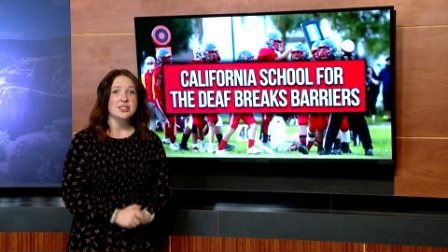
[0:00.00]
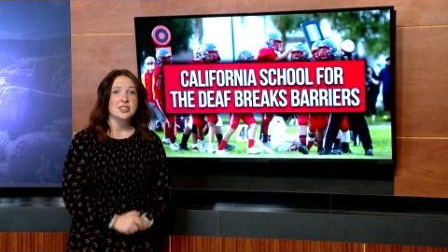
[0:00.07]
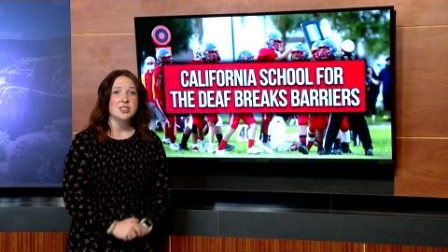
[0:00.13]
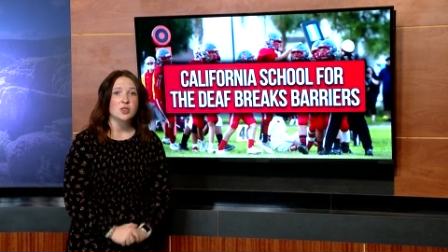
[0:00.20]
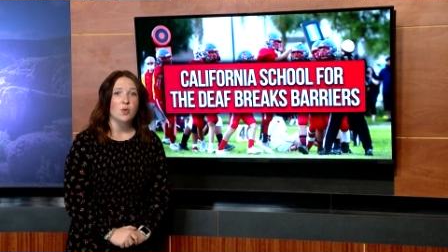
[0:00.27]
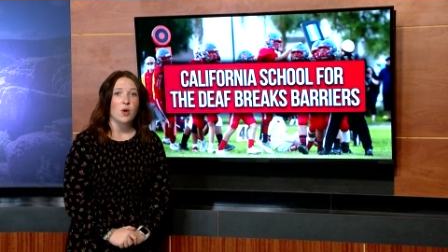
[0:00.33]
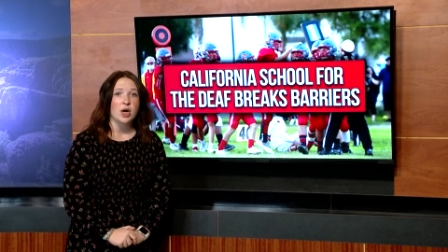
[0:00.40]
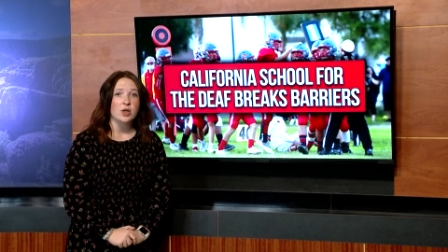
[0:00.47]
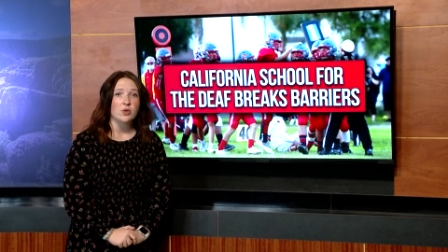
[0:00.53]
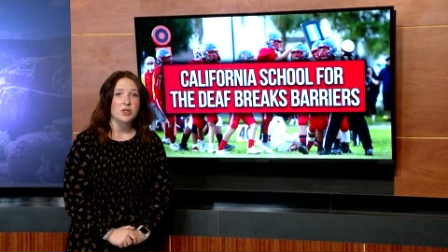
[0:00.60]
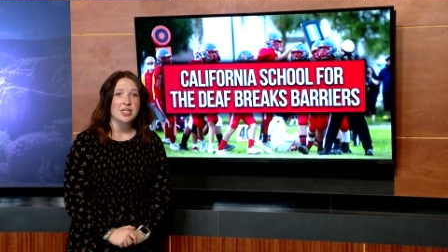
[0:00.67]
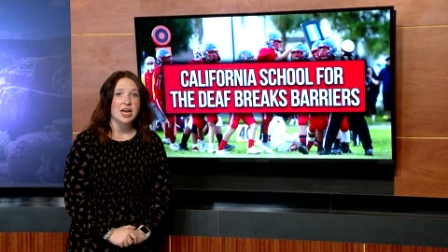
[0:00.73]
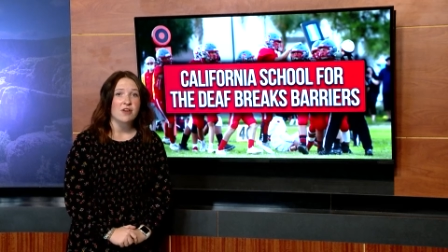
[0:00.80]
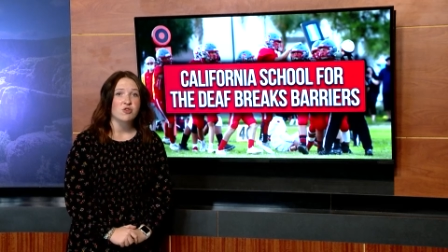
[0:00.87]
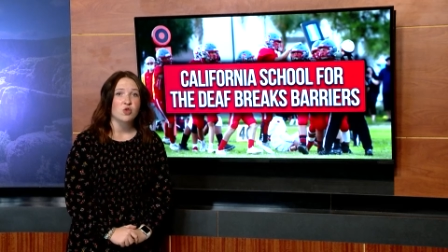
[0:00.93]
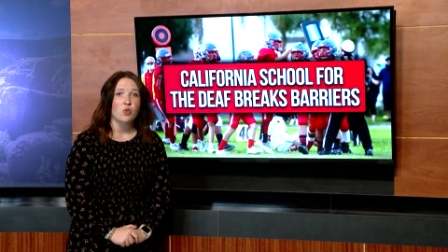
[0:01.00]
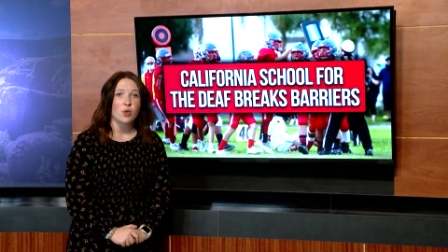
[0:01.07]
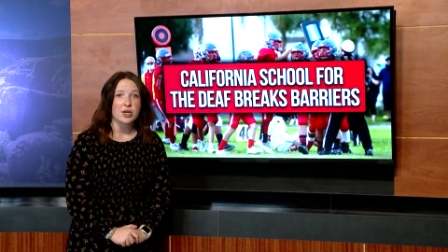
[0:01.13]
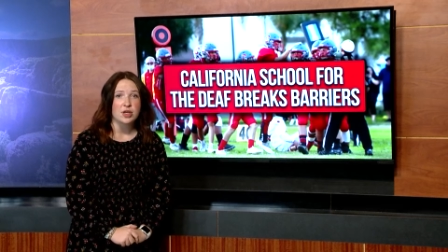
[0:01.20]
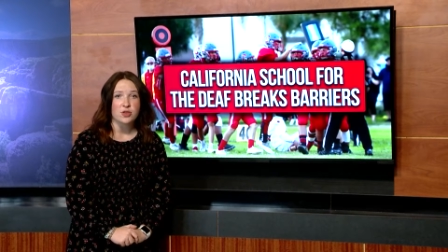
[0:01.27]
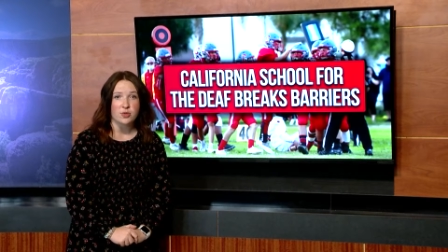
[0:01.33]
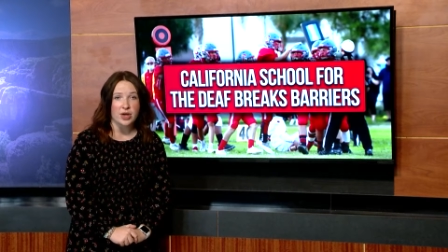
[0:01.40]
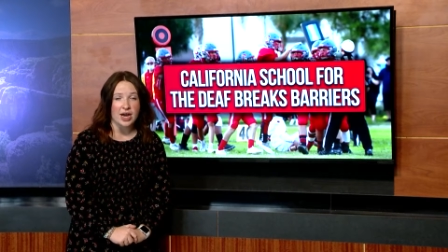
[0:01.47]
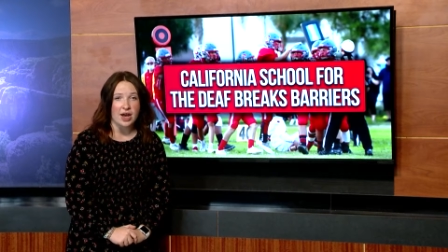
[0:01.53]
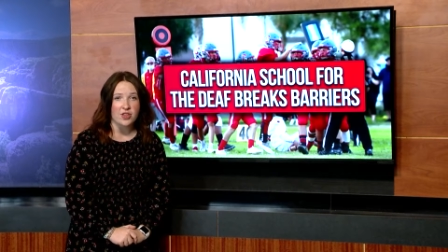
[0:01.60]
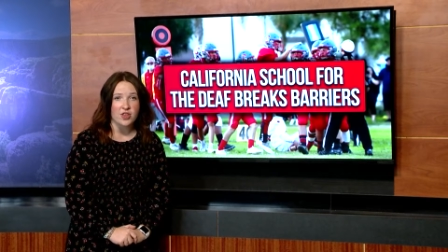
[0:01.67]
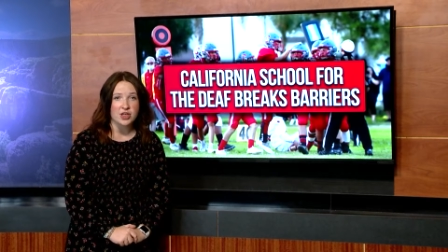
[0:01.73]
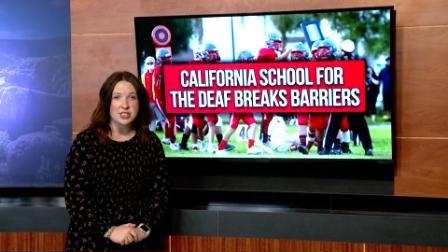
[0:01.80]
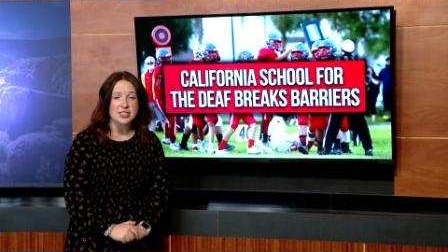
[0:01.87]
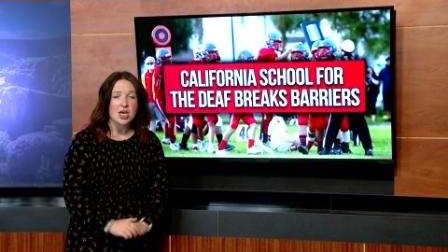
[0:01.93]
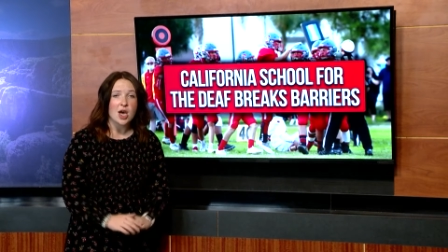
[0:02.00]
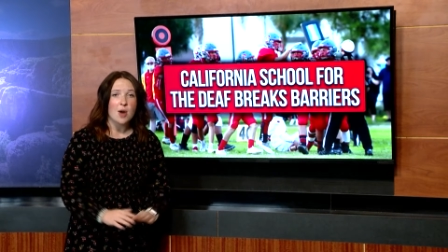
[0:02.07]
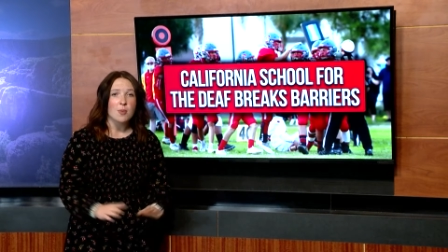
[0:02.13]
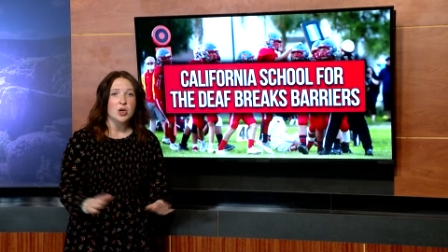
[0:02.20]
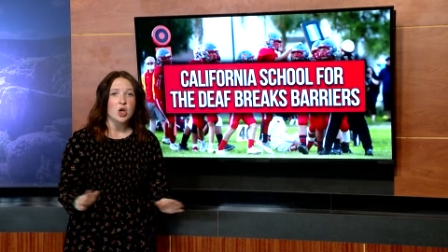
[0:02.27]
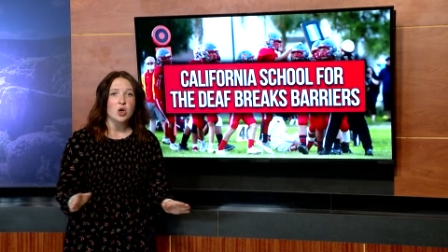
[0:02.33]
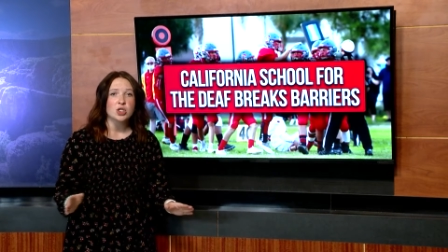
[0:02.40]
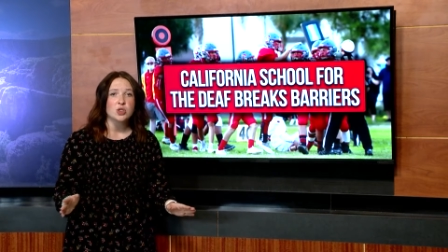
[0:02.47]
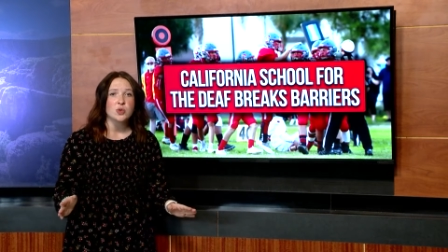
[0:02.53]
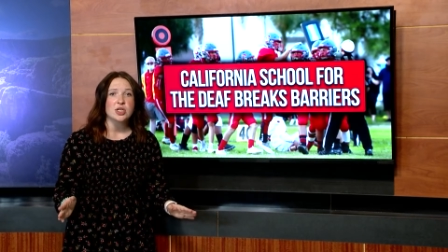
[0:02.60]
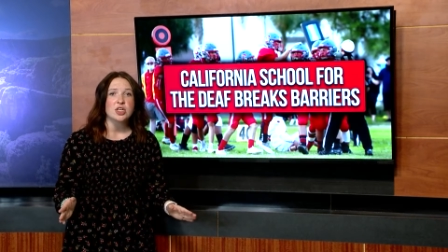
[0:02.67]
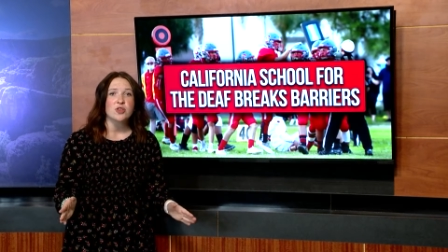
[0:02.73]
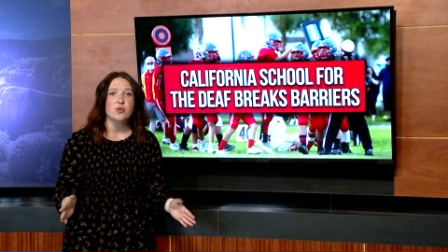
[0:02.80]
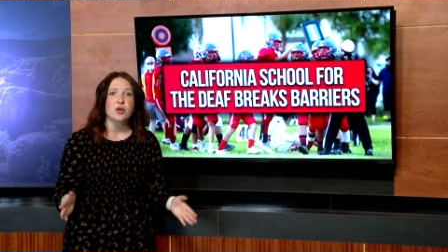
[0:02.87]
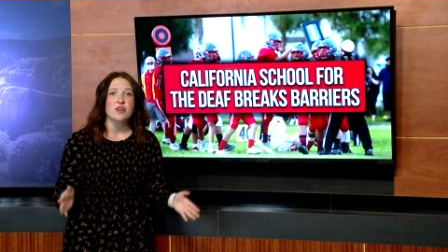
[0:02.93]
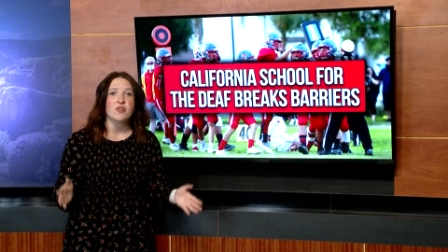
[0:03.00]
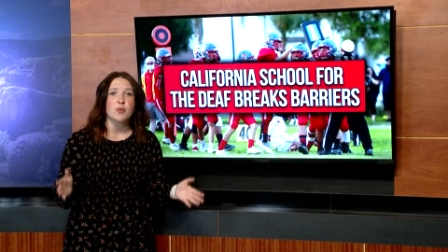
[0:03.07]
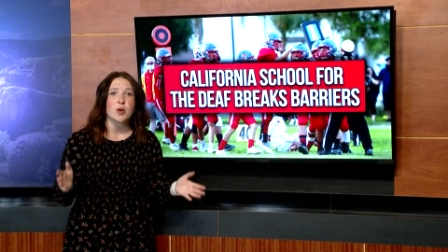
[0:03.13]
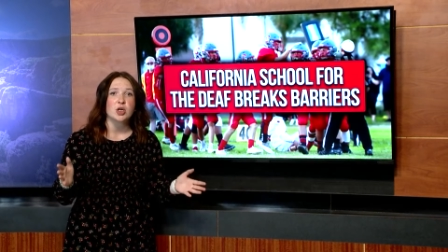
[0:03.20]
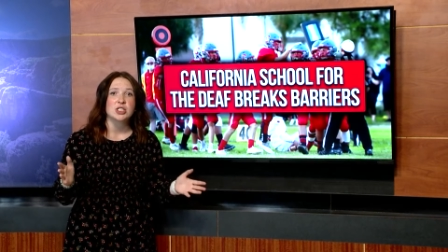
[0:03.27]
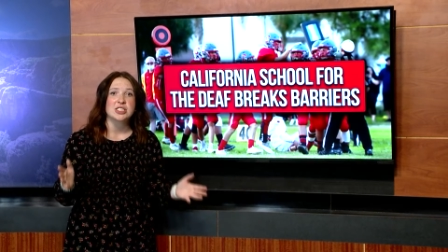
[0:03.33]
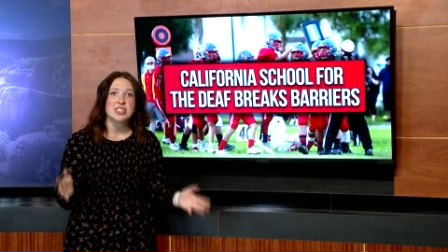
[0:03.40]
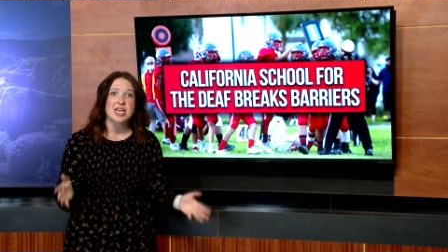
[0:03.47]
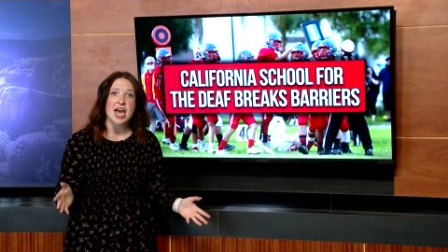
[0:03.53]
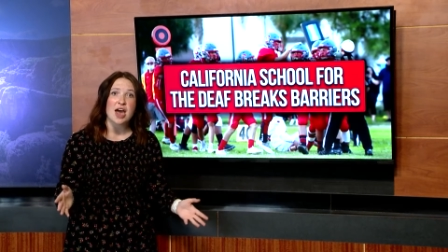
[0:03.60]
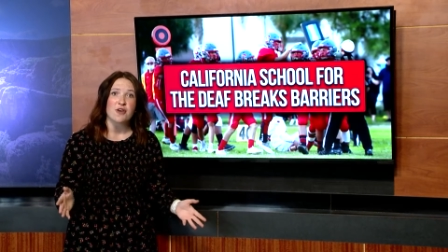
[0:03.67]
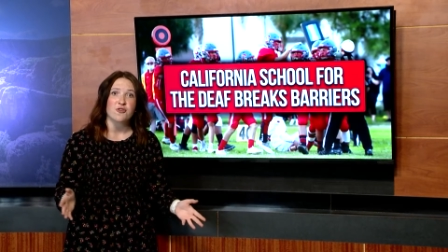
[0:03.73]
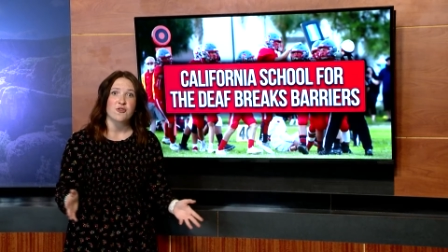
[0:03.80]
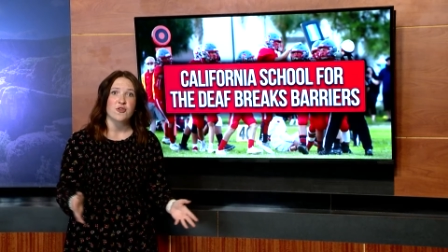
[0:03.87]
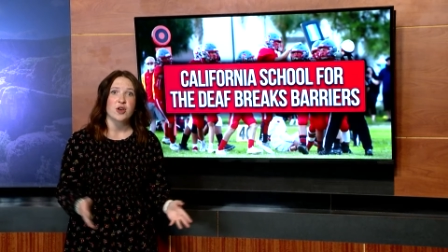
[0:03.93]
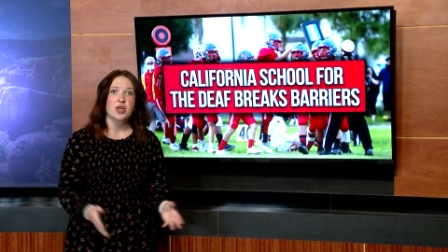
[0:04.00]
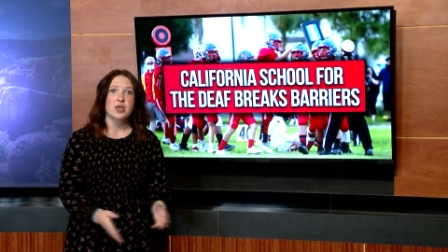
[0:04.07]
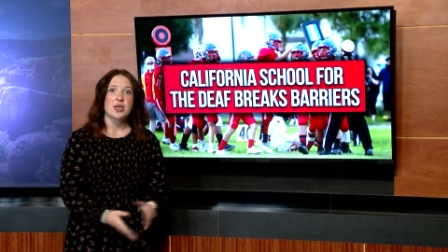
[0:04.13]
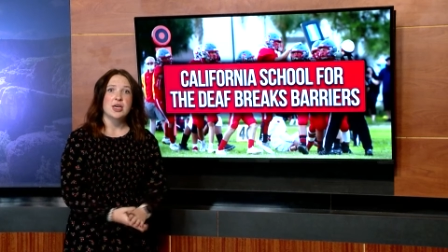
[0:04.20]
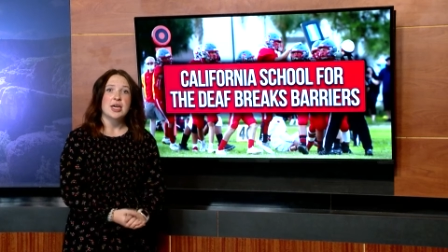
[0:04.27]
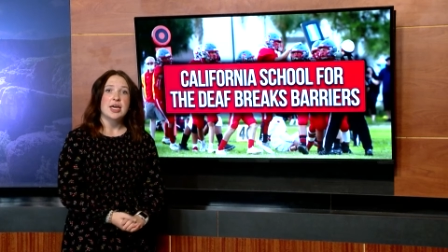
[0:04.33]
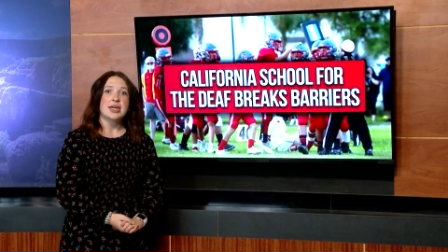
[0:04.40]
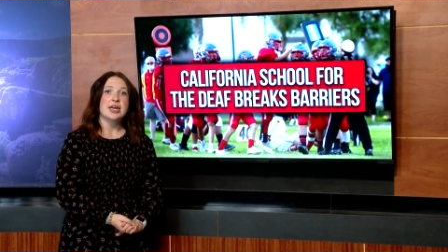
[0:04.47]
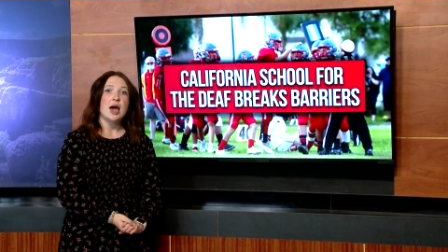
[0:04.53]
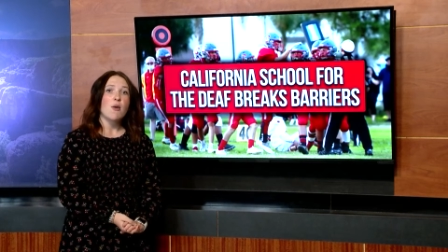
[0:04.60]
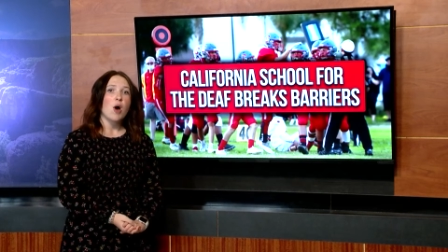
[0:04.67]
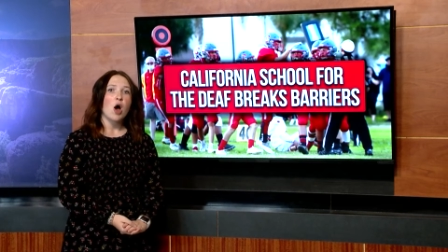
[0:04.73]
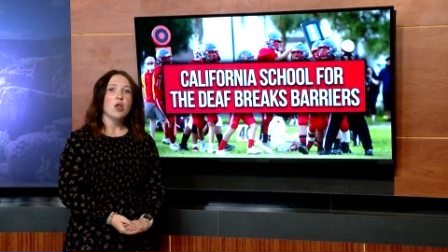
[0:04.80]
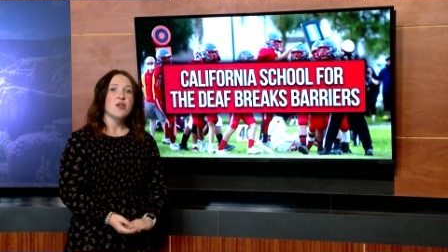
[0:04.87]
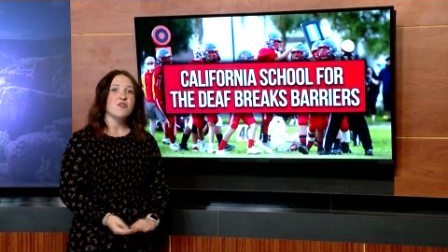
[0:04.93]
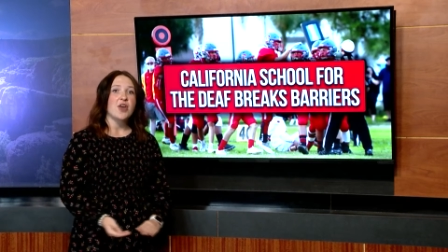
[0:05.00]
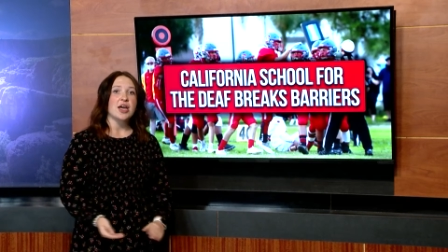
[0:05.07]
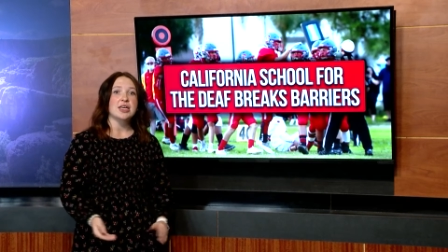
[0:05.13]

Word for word: this squad only have 23 athletes, but all 23 of them are deaf. Now, all of that